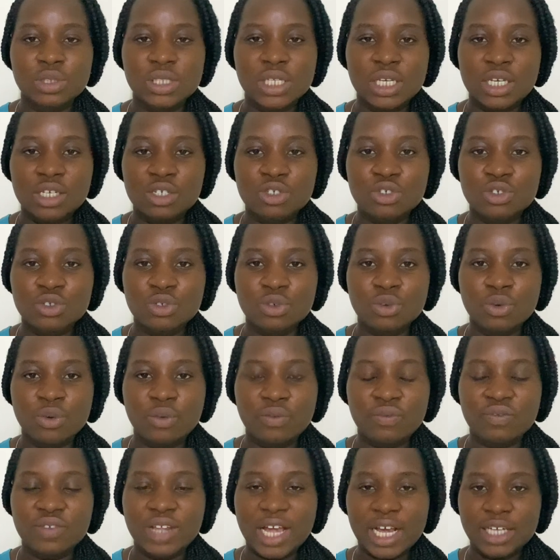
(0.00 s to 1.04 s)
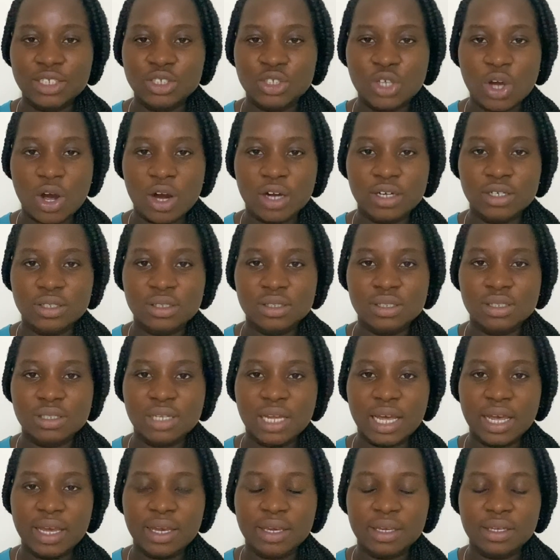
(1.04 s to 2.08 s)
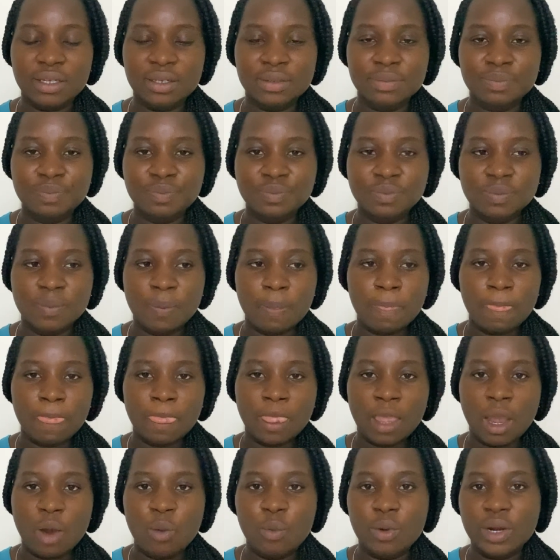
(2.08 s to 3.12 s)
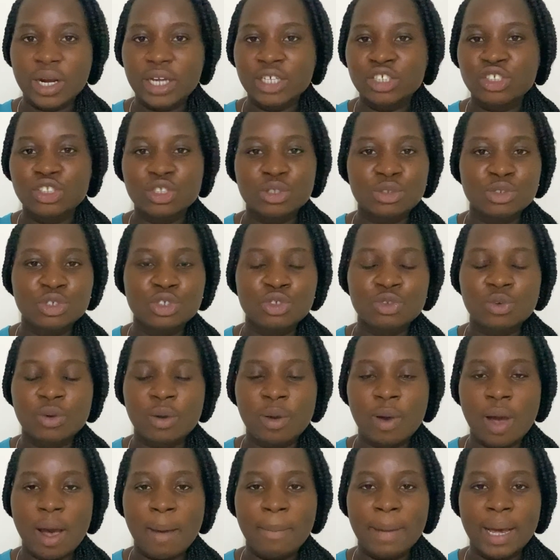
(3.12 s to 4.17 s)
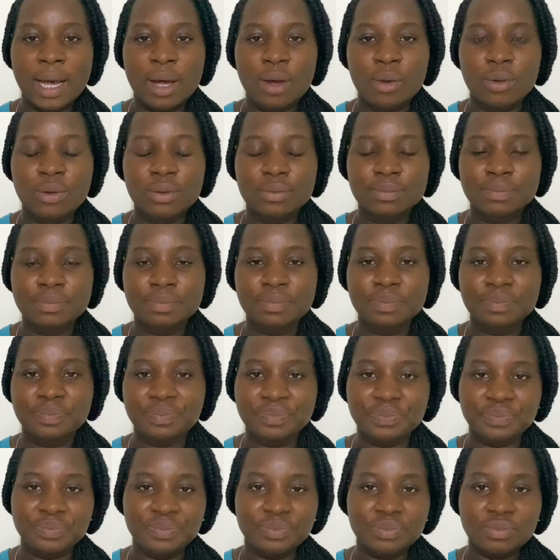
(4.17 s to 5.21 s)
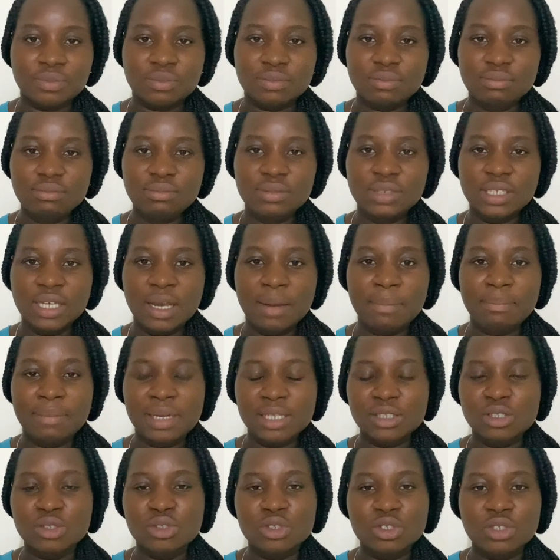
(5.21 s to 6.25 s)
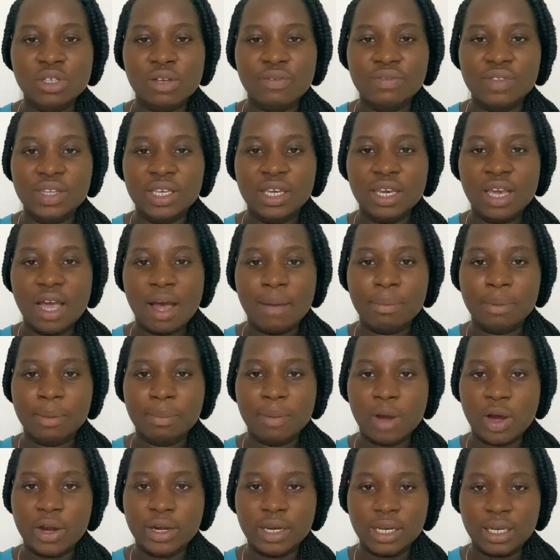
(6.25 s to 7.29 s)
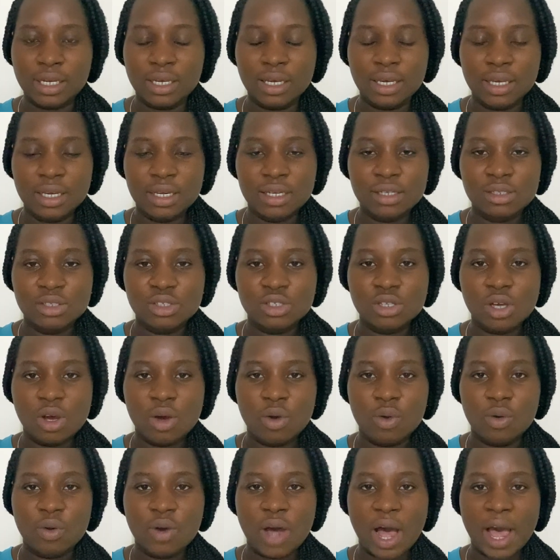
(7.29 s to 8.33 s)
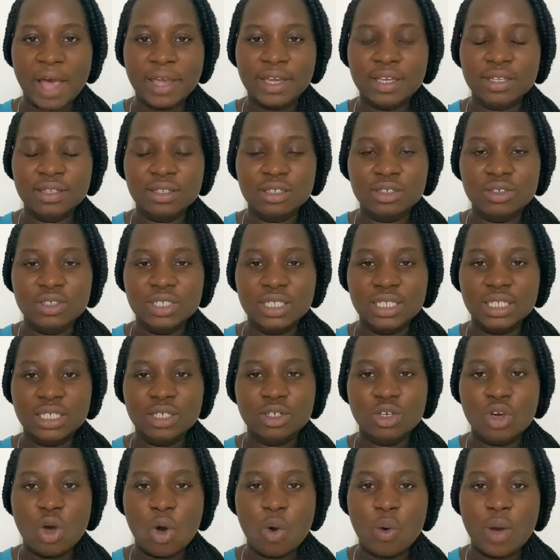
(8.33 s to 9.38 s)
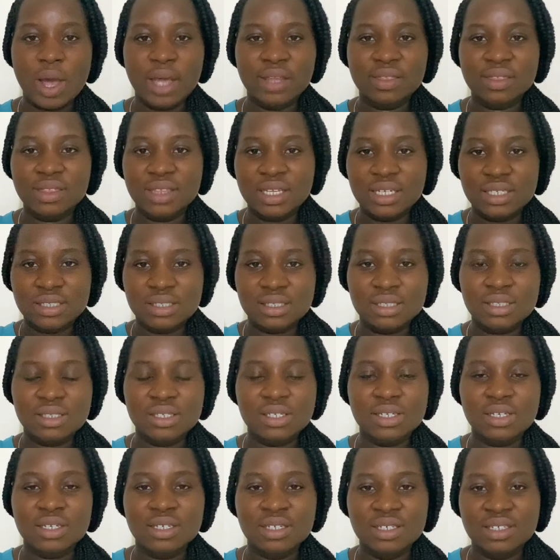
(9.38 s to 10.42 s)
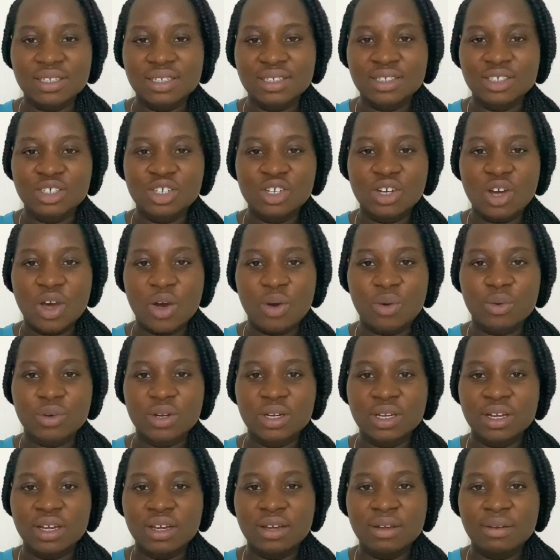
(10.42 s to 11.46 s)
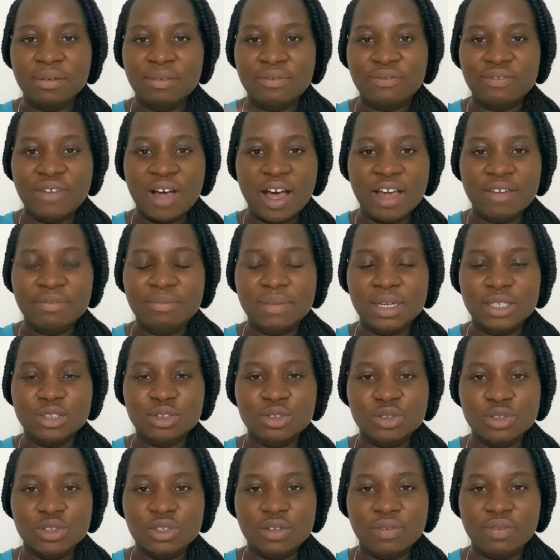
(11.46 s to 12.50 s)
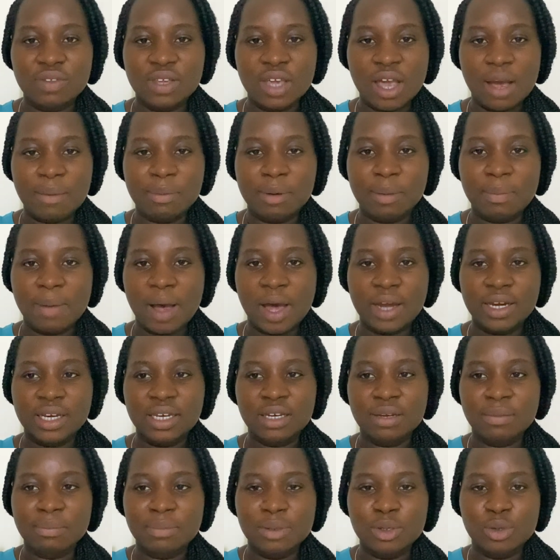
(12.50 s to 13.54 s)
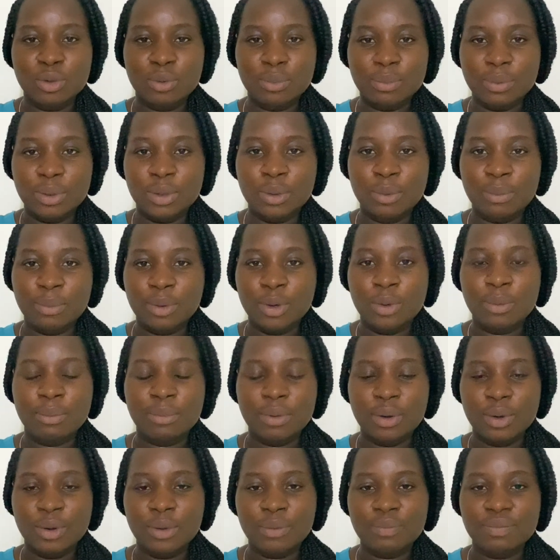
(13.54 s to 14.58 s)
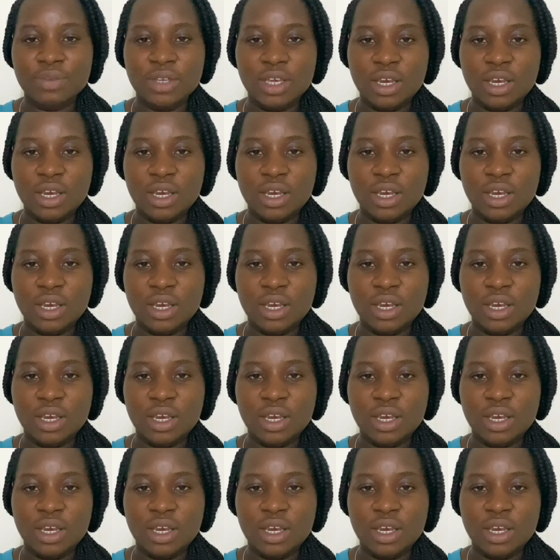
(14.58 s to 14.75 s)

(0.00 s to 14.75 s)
into flashcards, like what I showed you about muscles of the upper body. So I can literally go and list, 5 muscles of the upper body. Boom, boom, boom, boom.